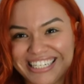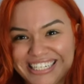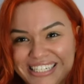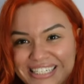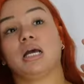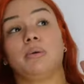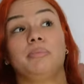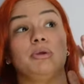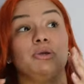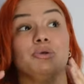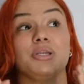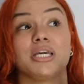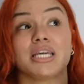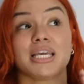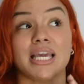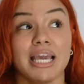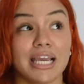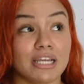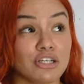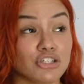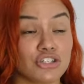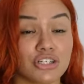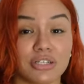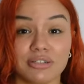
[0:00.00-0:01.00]

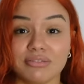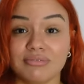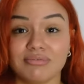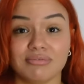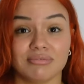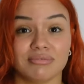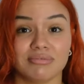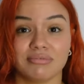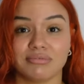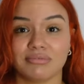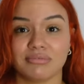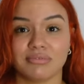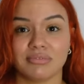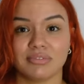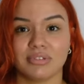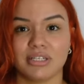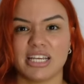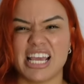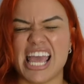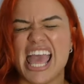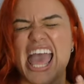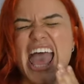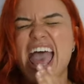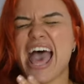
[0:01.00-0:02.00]
communication,
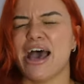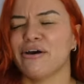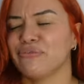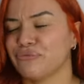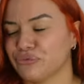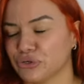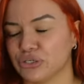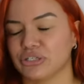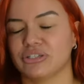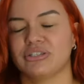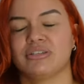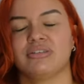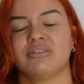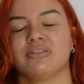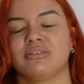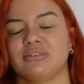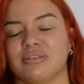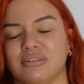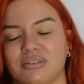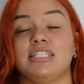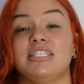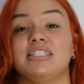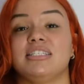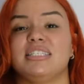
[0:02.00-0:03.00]
effort,
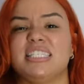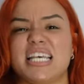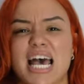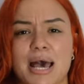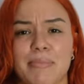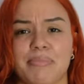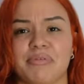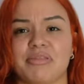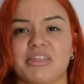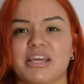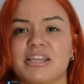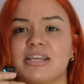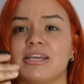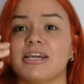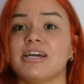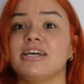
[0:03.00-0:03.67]
depth, and